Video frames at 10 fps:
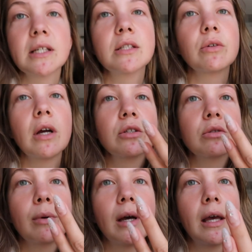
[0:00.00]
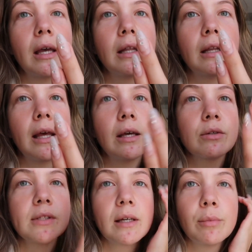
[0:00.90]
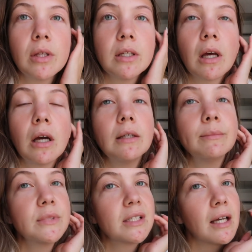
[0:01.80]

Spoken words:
I scratched my nails like a billion times.